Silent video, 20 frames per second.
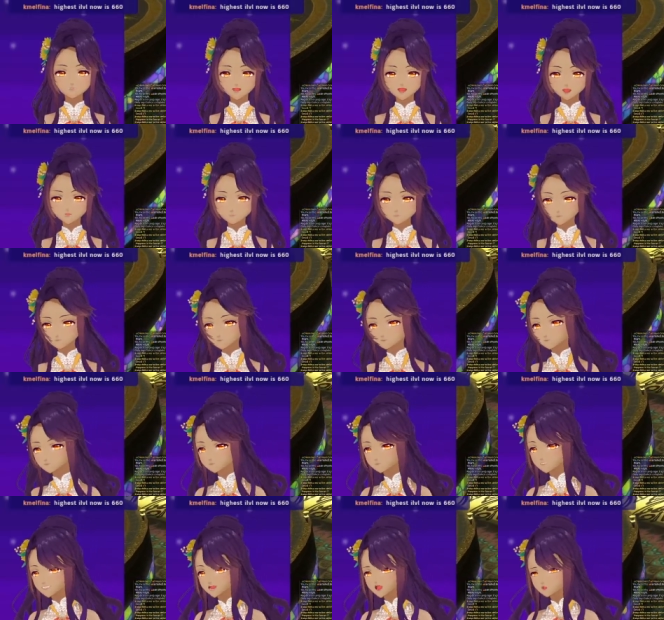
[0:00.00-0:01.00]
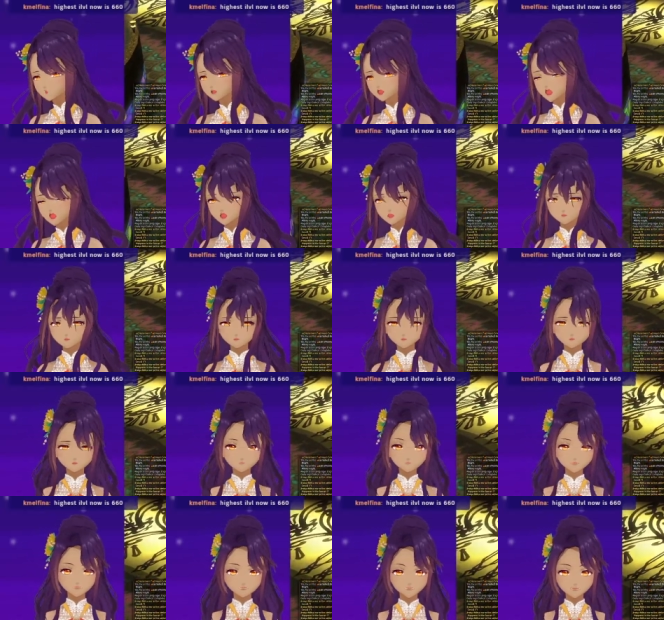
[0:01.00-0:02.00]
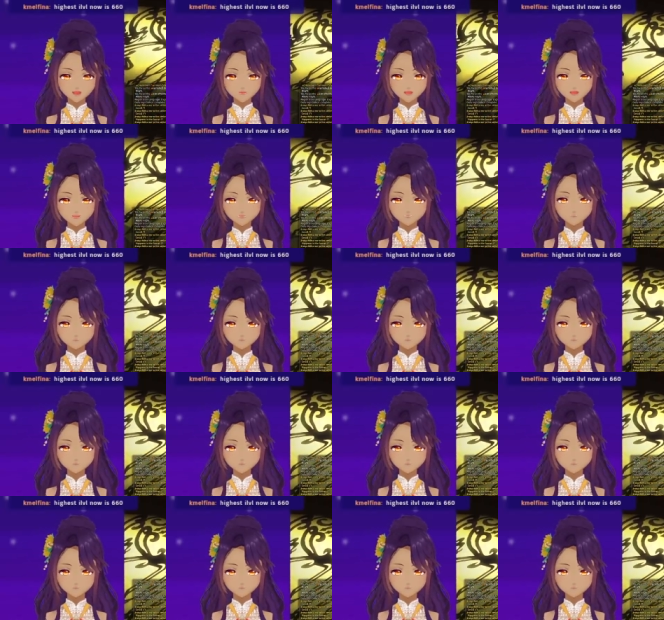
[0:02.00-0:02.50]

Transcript: Okay. All right, here we go. We're gonna jump in.